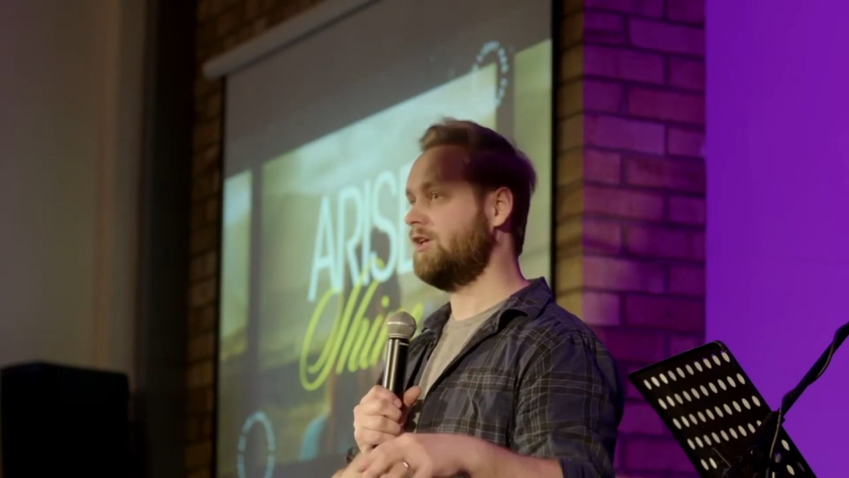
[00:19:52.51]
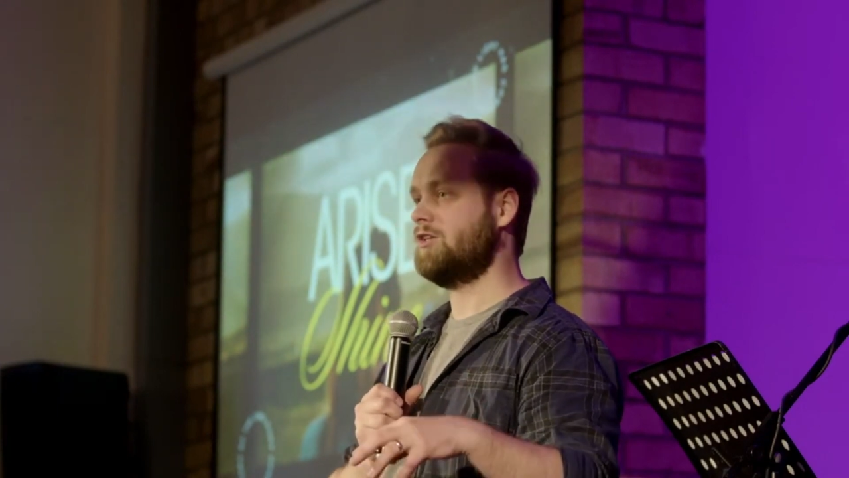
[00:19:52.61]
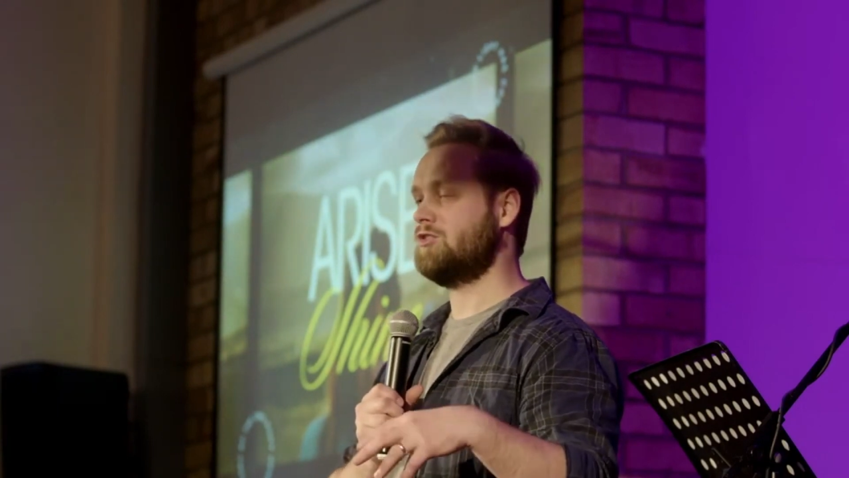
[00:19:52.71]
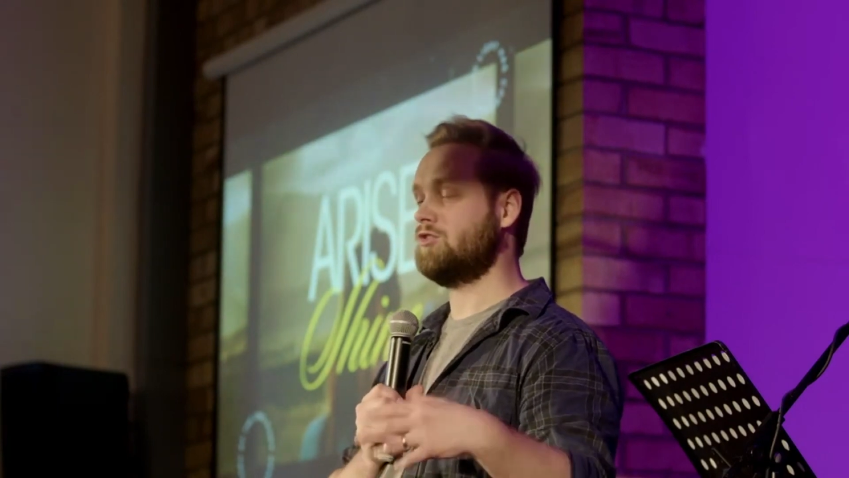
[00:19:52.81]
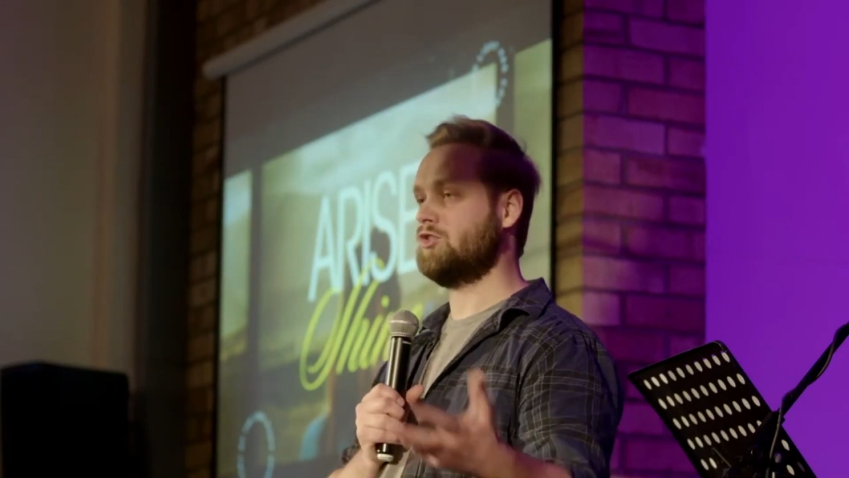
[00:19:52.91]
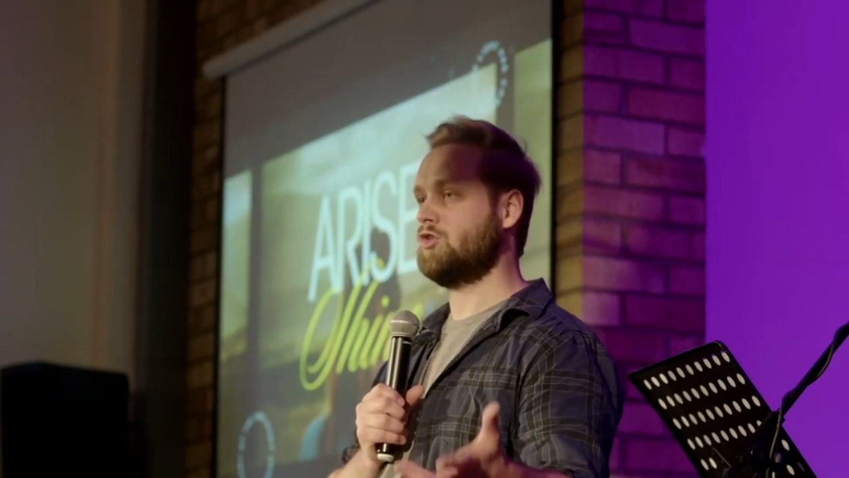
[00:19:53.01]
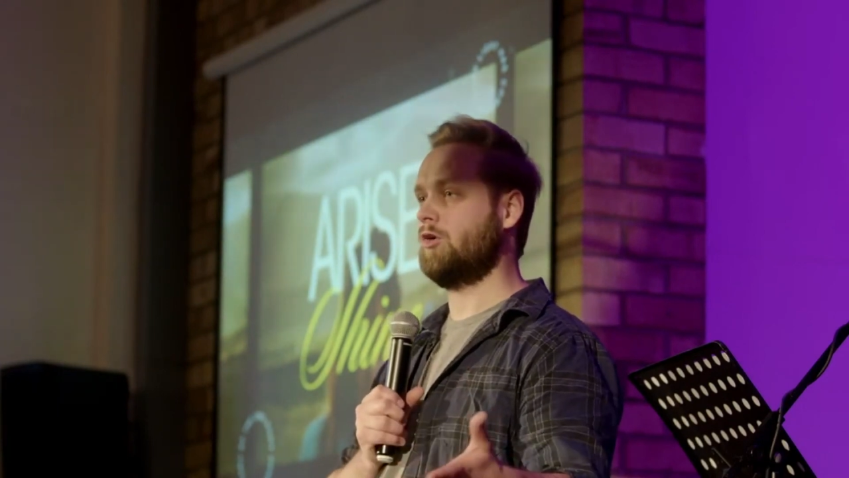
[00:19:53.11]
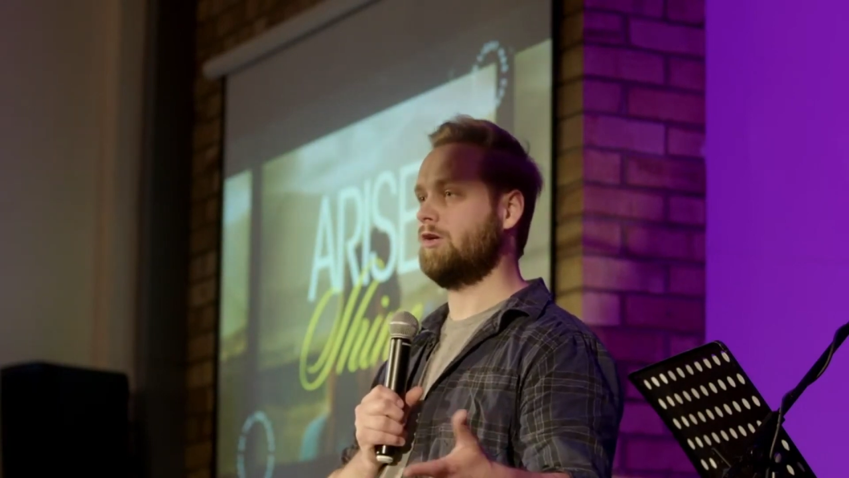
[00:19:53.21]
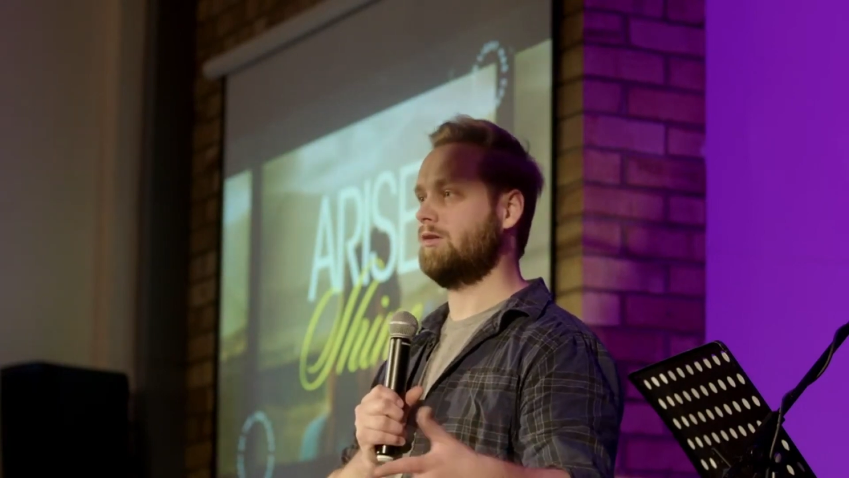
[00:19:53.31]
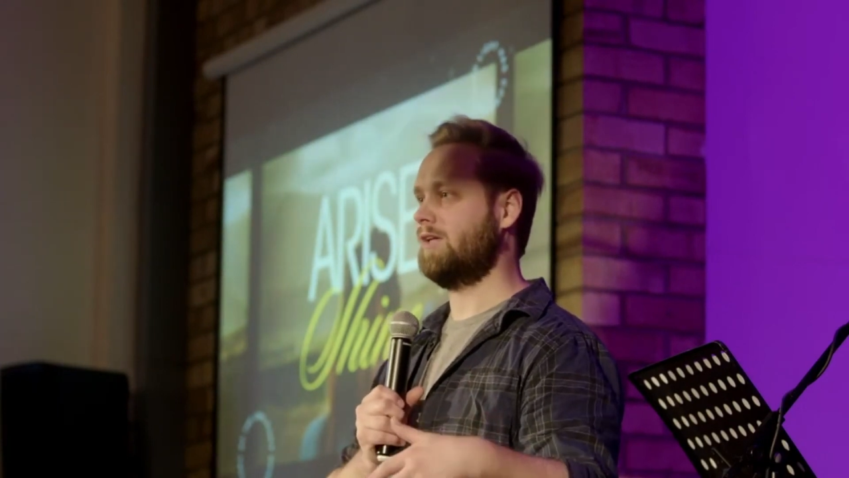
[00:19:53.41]
It's the
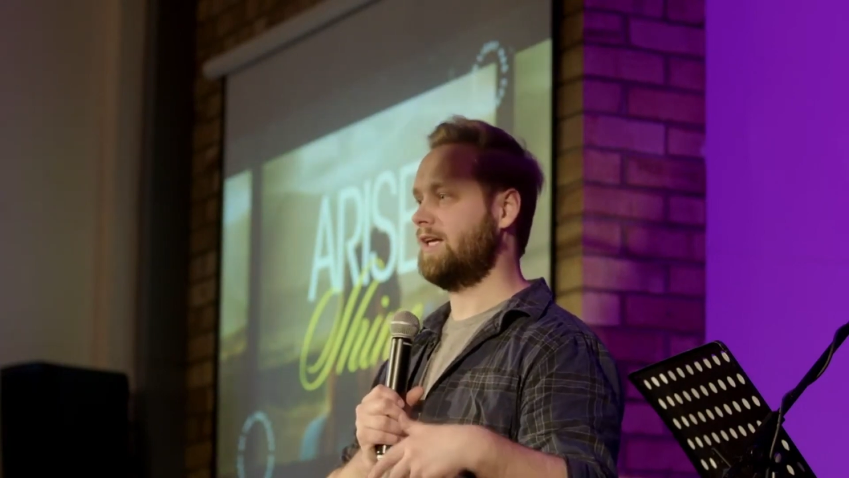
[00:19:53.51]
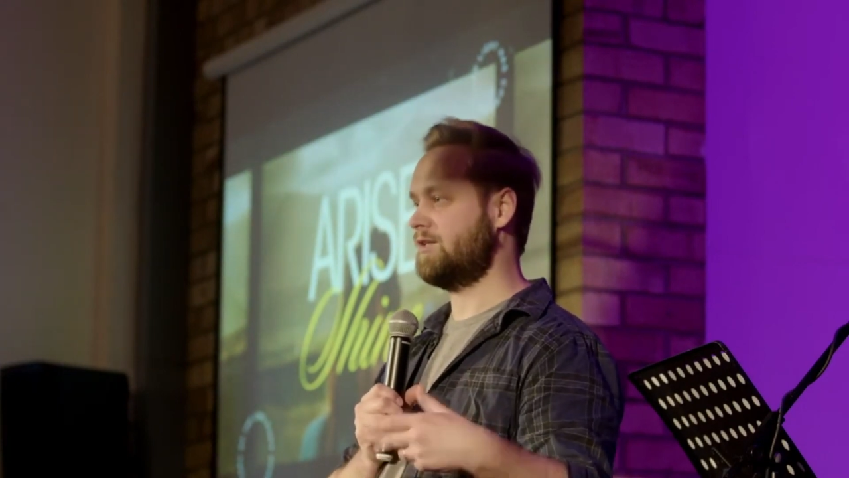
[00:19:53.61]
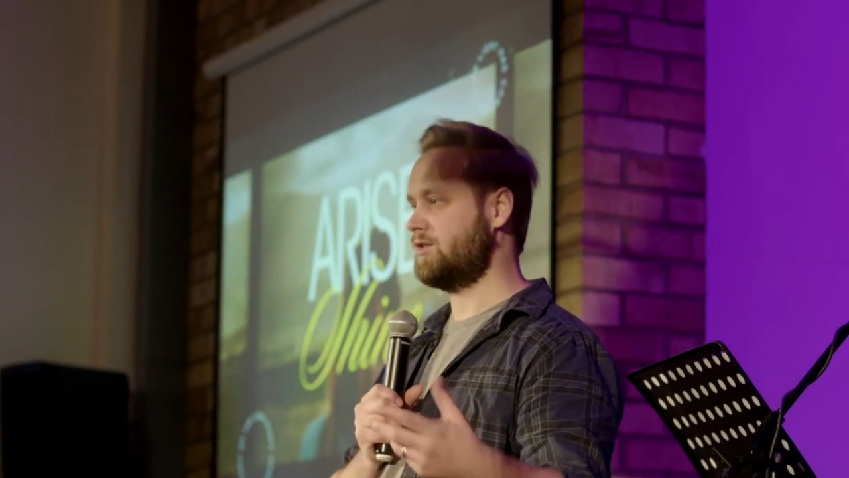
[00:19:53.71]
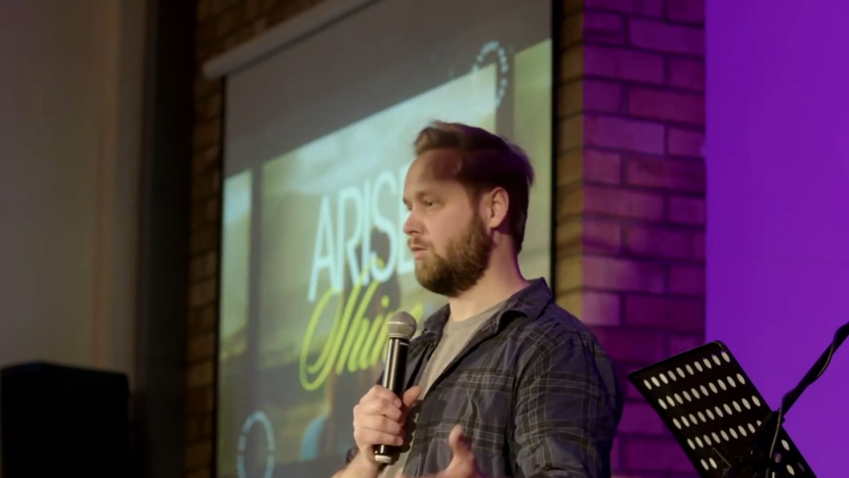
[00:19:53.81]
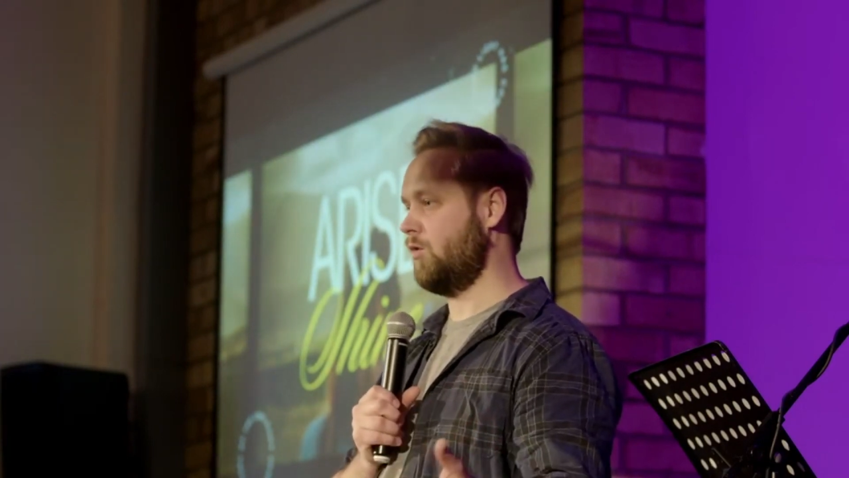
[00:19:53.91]
soil, it's the